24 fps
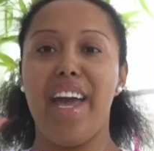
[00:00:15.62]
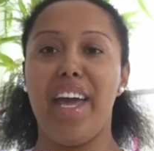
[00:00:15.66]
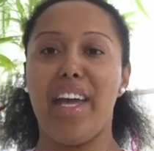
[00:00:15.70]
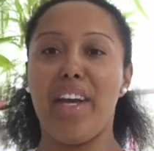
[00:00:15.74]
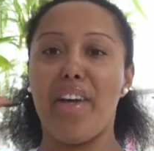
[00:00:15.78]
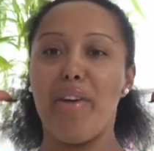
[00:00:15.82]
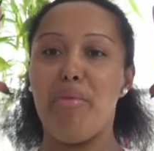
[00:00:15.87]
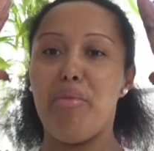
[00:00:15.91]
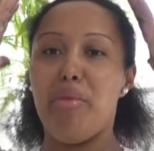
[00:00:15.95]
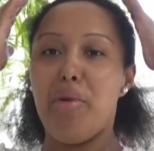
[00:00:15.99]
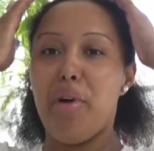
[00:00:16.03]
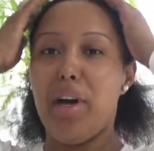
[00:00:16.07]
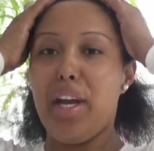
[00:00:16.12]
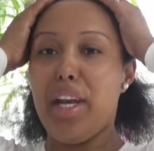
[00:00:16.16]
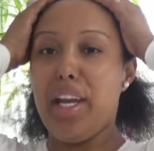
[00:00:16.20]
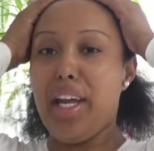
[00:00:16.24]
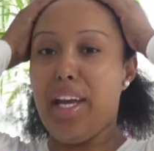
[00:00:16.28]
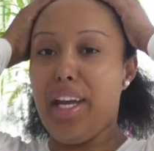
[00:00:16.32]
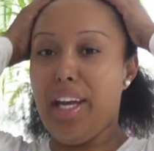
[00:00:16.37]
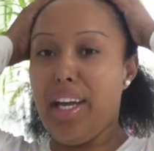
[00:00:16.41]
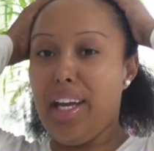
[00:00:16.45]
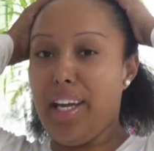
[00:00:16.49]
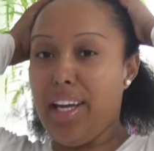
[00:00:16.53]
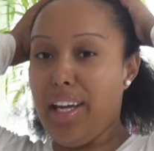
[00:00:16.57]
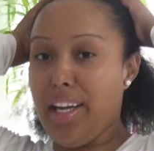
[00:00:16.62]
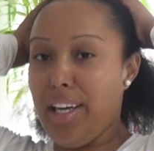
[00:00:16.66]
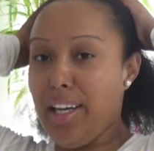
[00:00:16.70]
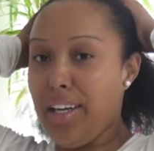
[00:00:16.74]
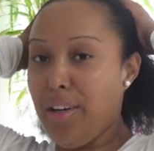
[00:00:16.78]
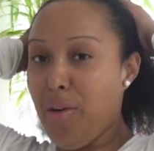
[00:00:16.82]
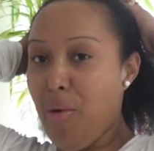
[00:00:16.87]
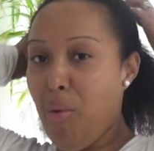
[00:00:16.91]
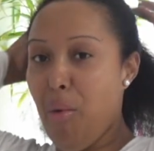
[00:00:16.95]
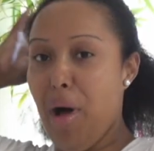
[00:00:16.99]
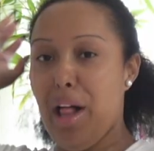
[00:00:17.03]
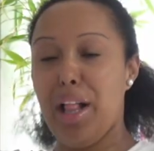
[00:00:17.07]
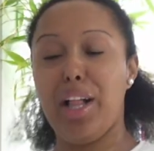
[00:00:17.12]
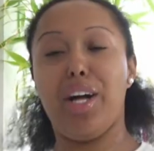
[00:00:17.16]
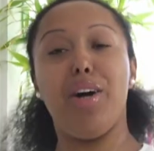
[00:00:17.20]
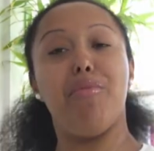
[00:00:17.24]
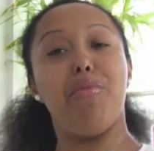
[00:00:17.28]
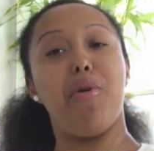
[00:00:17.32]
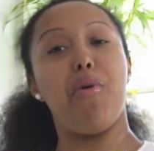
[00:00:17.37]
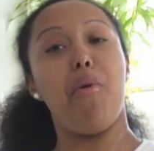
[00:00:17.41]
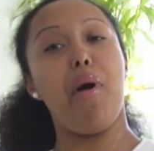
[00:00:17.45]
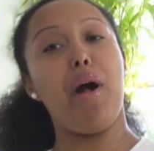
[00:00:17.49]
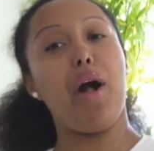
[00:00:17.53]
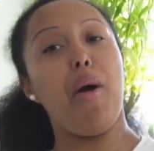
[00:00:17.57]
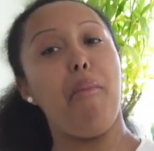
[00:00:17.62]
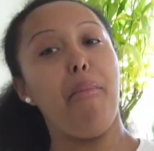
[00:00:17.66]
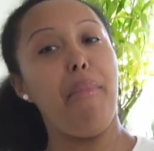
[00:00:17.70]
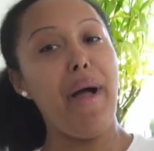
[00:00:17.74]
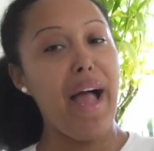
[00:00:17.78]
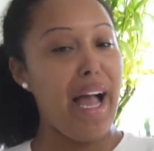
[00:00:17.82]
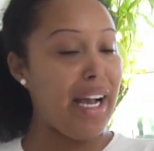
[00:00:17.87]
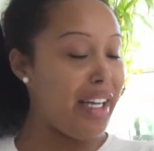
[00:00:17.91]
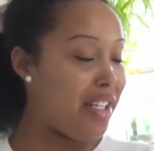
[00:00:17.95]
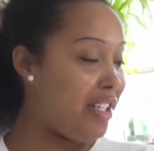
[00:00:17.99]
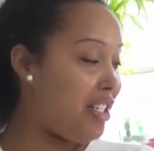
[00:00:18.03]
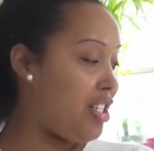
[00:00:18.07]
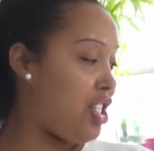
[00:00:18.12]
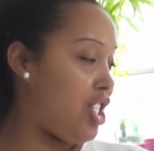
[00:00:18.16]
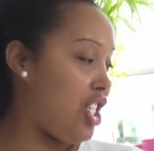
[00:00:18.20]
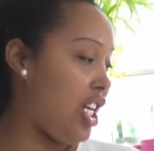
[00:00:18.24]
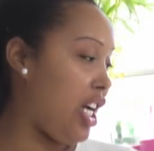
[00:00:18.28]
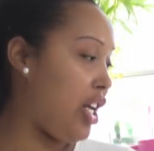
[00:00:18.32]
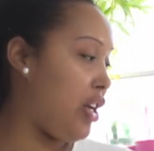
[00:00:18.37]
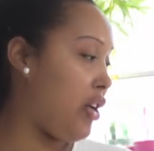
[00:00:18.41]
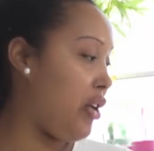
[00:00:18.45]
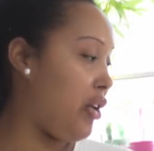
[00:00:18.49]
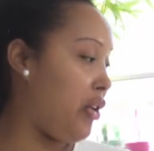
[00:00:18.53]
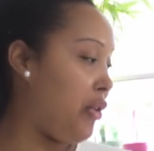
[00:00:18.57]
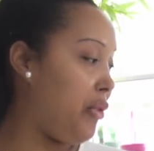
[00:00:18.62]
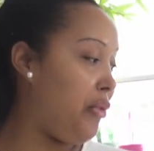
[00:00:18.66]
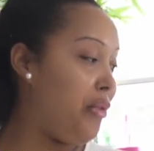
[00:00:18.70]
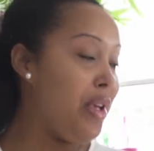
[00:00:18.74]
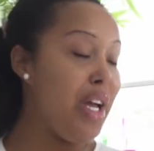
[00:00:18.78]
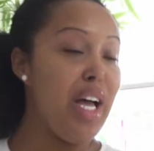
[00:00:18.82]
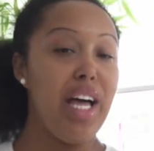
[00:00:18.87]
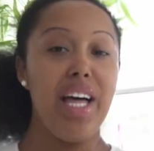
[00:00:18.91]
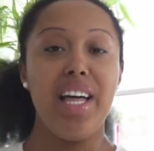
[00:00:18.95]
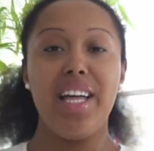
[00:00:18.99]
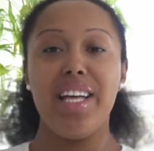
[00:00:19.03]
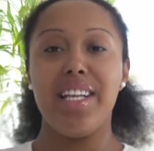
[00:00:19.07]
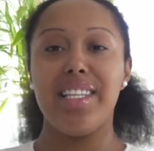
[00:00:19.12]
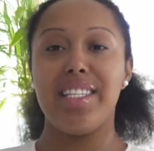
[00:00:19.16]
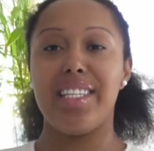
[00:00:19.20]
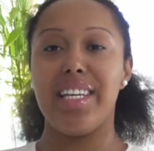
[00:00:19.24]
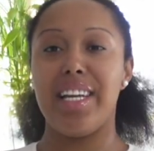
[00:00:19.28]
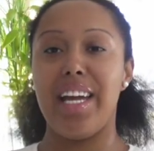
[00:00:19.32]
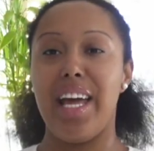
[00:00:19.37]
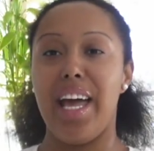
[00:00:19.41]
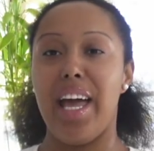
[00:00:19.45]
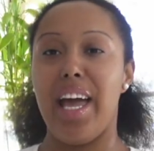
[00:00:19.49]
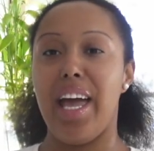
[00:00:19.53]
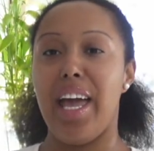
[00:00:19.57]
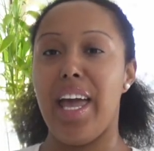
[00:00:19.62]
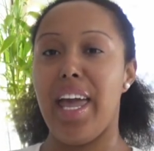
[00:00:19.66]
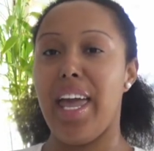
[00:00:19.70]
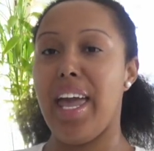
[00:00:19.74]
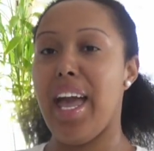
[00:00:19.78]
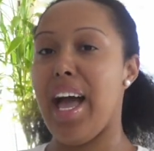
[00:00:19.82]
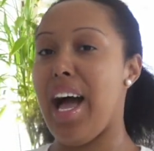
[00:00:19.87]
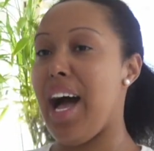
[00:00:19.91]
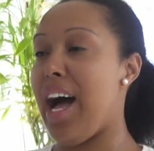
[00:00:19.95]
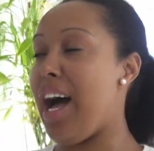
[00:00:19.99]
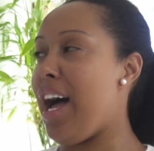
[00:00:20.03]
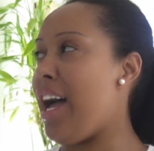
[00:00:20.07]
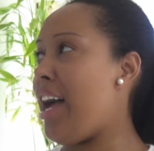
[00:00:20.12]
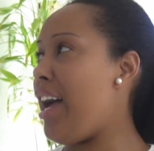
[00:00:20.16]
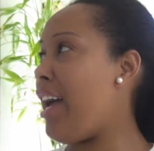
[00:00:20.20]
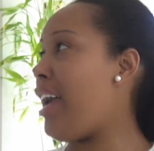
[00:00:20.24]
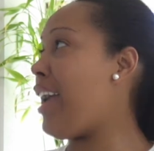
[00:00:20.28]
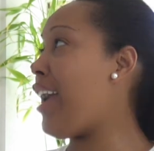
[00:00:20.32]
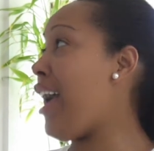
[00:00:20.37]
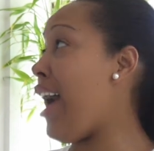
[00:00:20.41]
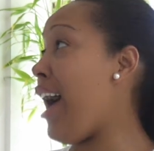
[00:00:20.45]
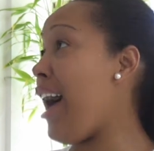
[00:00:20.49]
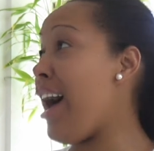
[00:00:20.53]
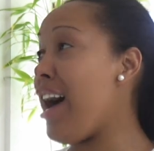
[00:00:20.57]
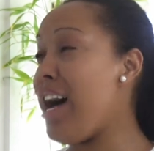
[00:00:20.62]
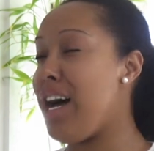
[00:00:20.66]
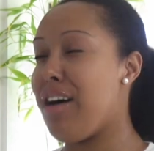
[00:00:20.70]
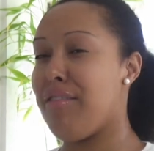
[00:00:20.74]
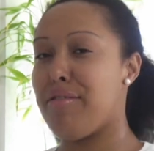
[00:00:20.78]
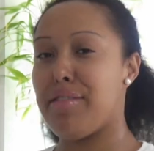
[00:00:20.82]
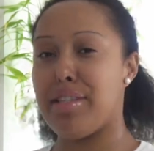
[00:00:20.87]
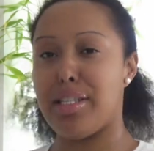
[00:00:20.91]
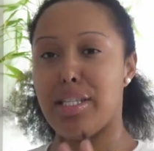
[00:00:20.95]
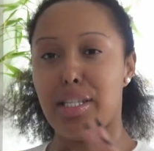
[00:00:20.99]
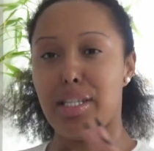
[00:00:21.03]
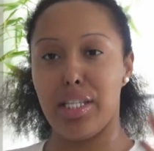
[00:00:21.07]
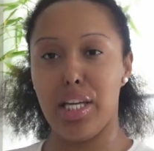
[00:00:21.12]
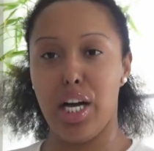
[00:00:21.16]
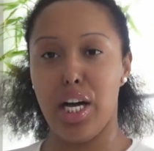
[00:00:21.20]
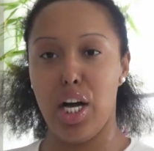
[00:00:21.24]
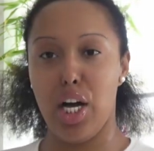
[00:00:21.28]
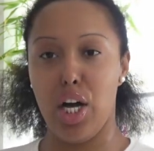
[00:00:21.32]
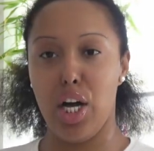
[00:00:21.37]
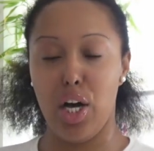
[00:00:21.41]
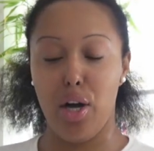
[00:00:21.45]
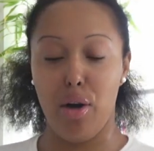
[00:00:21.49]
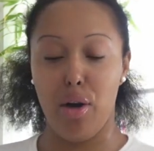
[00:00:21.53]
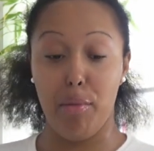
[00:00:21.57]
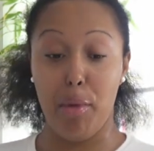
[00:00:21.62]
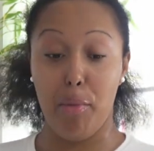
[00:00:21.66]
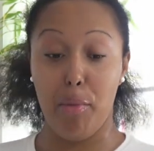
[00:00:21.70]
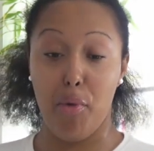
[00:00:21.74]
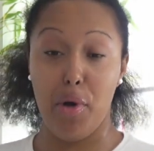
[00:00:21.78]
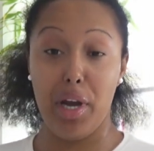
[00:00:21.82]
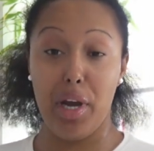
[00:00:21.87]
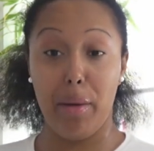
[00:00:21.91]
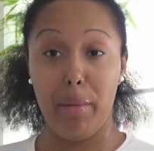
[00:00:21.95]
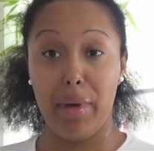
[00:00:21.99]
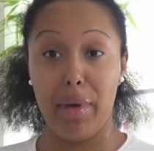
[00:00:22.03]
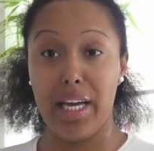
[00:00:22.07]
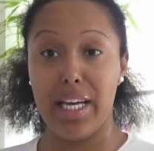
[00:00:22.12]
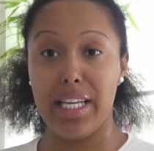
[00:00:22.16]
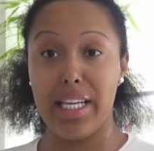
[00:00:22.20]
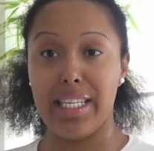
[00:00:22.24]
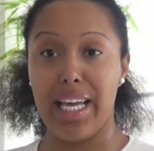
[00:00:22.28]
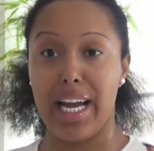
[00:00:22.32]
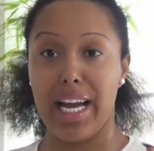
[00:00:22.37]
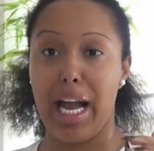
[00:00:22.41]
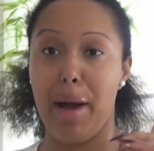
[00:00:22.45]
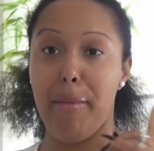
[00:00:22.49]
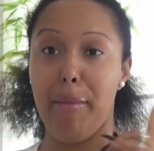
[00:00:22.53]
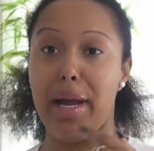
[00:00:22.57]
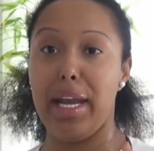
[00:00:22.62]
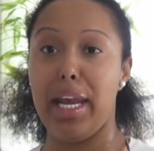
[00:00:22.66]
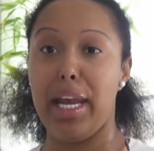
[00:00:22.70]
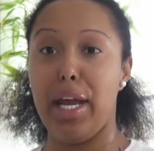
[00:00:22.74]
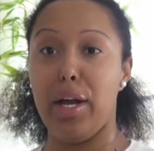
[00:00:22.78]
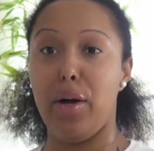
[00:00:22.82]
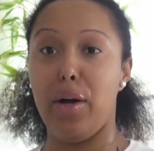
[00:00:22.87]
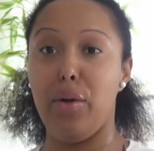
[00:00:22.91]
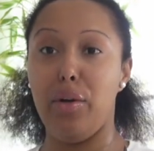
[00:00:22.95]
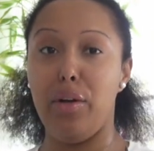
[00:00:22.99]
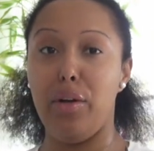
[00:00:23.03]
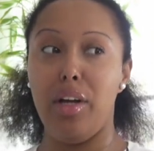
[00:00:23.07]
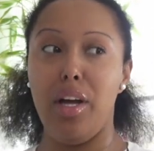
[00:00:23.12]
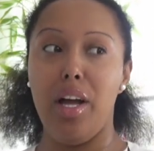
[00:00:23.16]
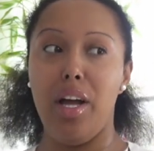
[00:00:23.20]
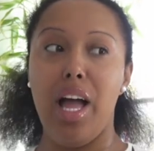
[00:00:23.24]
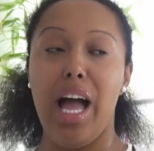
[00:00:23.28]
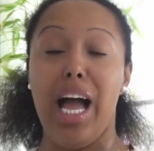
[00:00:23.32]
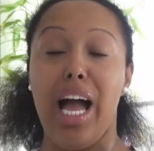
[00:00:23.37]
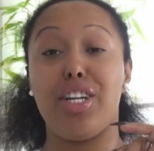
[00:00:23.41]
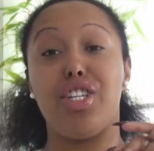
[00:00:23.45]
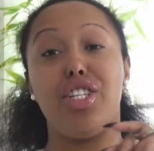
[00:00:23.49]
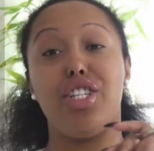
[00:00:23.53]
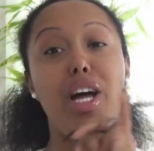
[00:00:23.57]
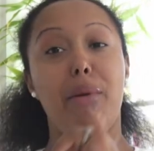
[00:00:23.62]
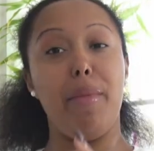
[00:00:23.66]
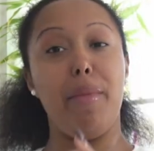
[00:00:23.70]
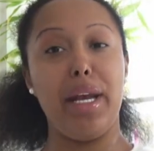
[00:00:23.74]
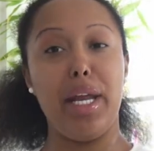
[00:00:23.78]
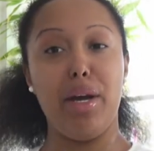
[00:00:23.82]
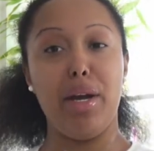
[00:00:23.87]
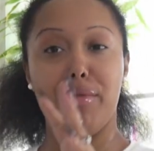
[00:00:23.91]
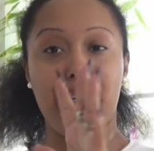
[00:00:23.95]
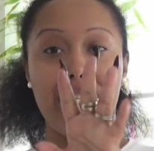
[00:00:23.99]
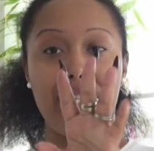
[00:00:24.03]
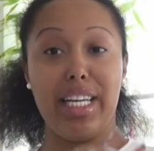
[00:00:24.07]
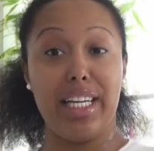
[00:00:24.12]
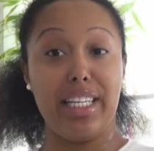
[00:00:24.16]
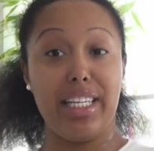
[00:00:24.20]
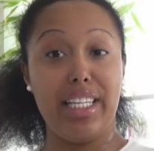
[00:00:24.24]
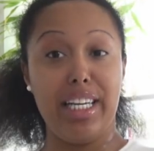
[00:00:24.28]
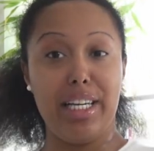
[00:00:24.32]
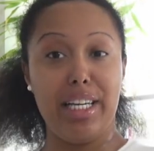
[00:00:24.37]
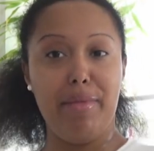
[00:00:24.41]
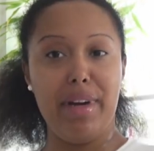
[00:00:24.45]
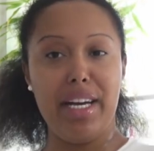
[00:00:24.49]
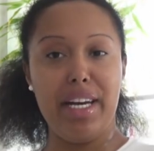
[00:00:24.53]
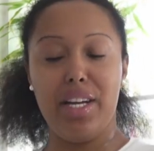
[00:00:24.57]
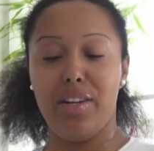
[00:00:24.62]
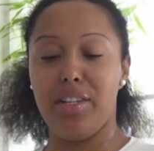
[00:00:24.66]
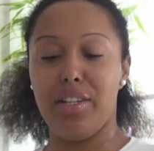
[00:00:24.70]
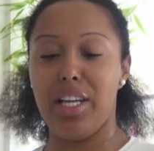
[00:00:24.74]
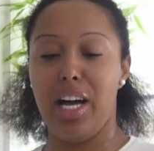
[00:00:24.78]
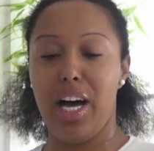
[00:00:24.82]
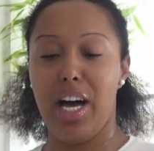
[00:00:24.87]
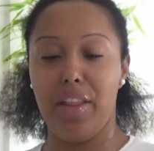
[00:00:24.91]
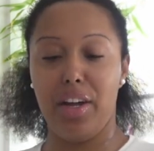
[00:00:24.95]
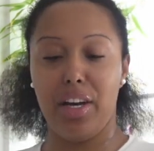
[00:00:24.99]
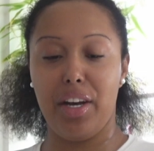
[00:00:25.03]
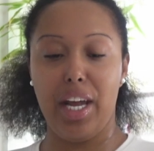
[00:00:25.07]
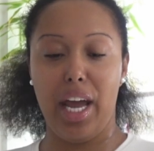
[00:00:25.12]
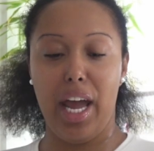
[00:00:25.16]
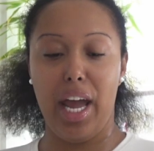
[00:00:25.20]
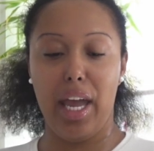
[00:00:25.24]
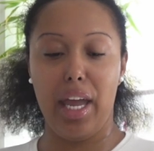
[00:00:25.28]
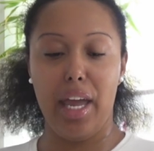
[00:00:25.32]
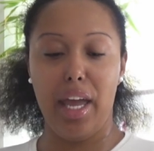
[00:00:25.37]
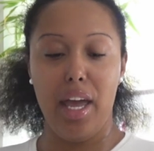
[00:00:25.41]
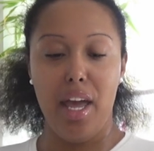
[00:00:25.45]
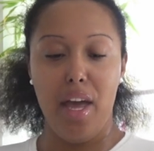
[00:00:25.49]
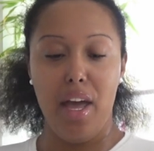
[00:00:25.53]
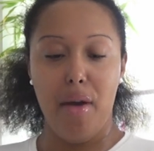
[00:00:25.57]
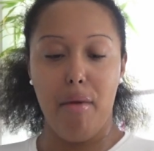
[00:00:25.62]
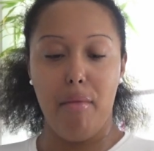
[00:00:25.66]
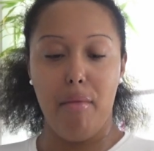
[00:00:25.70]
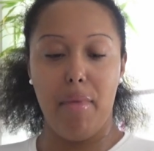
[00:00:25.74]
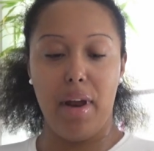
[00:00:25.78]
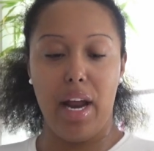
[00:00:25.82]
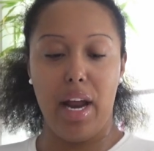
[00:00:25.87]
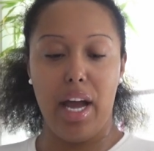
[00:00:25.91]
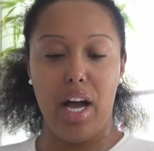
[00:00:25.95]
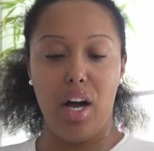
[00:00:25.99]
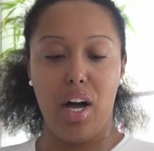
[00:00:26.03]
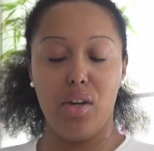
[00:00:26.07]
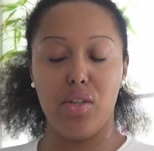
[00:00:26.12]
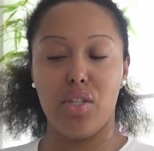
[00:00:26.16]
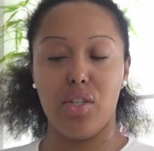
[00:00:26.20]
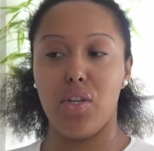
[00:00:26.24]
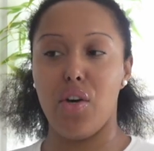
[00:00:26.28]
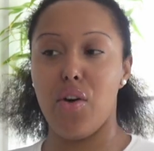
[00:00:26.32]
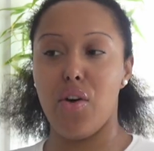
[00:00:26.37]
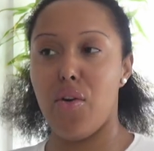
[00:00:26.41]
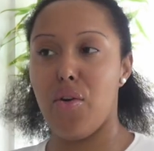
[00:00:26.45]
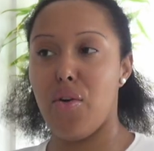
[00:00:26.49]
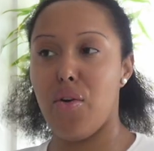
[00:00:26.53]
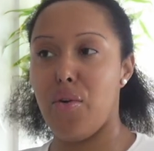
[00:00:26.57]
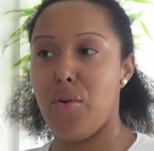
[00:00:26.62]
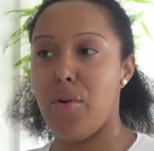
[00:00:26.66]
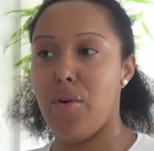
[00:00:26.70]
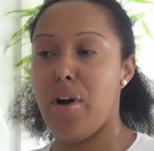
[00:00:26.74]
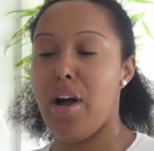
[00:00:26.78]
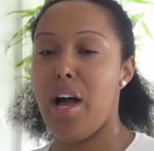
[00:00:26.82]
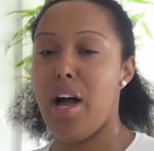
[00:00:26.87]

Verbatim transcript: good morning. Welcome or welcome back to the channel. Today I have some appointments. I got my nail, actually not my nail because I did my nail the other day, but I also